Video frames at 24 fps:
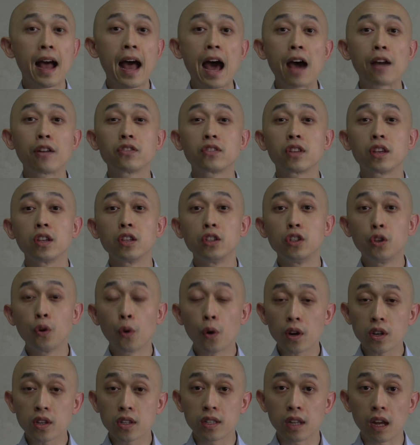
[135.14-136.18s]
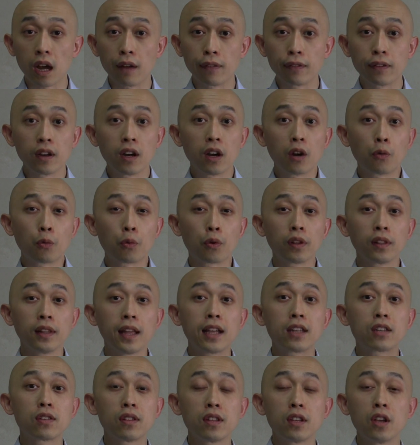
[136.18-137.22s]
how does your stuff
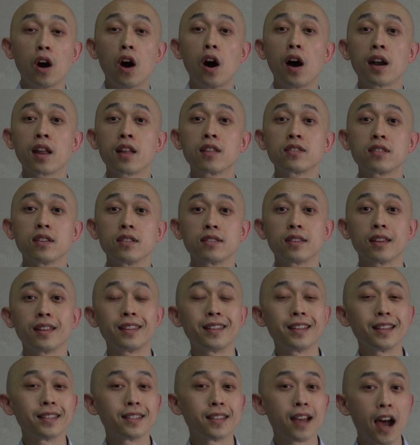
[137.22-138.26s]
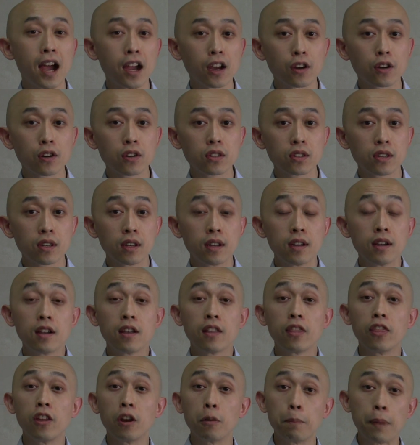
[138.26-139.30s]
relate to the audience's desires,
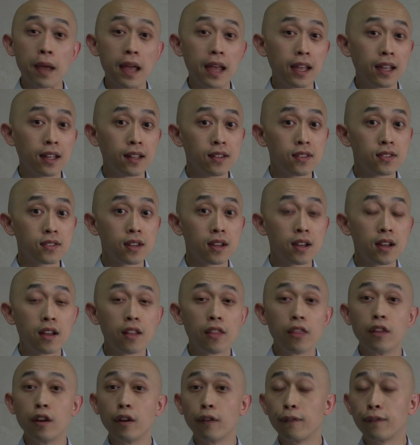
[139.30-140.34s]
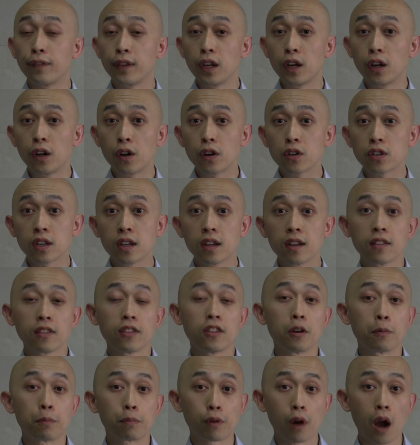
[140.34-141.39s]
their pains, their fears,
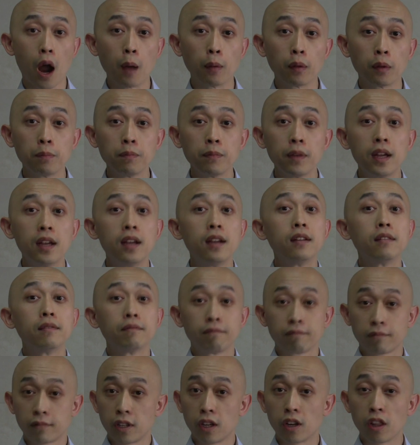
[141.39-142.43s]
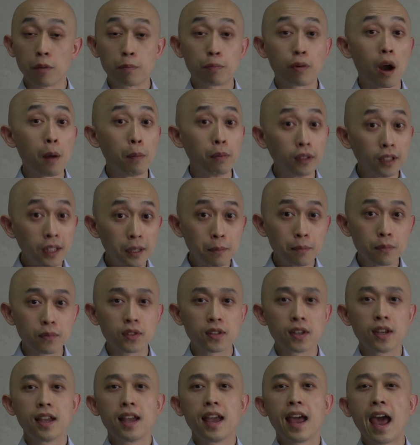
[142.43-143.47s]
their problems, and
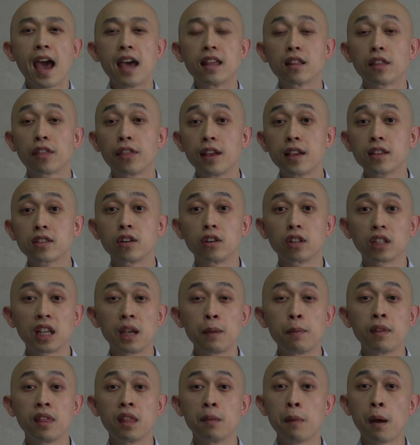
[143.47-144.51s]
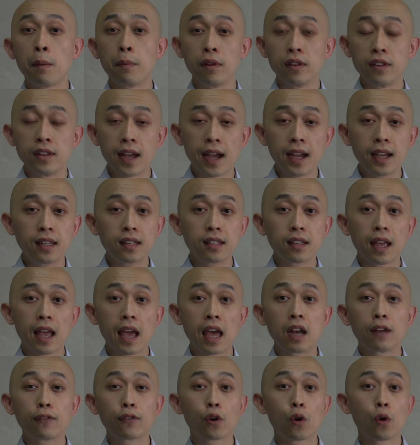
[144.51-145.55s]
the things that are keeping them up at night,
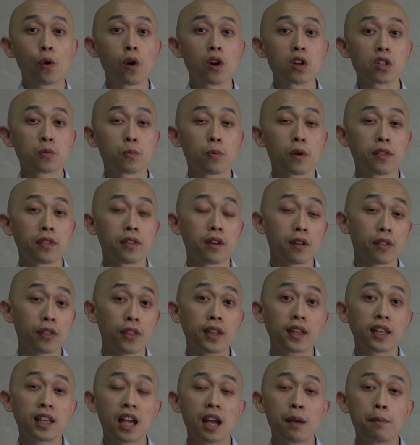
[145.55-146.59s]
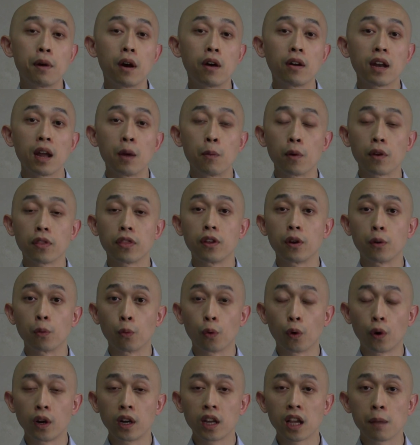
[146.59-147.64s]
and of course, what they're thinking about and what they're
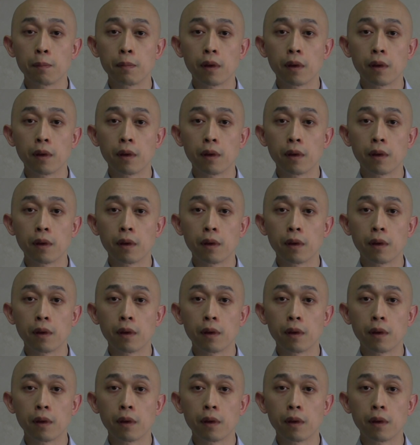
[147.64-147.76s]
worrying